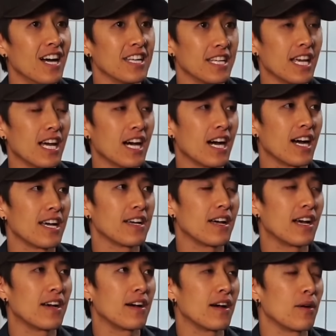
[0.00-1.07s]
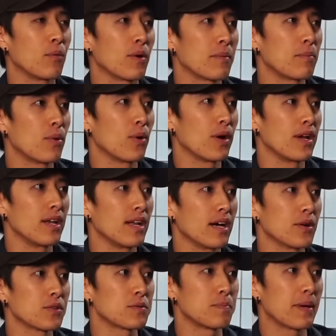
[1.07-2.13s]
Yeah, I, I, at one point I
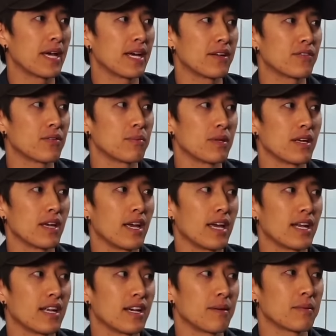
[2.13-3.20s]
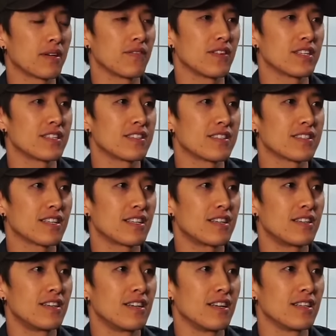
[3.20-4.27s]
was banned from the Anaheim Convention
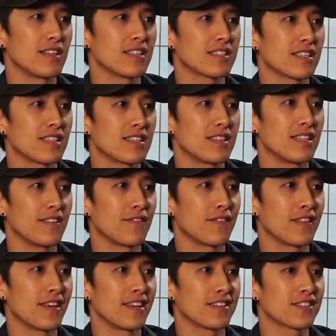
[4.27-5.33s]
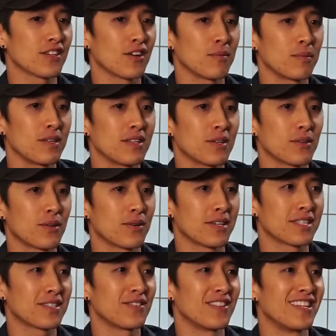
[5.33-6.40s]
Center and they said if they saw me they would
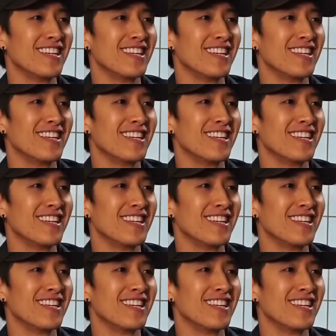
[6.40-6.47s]
arrest me.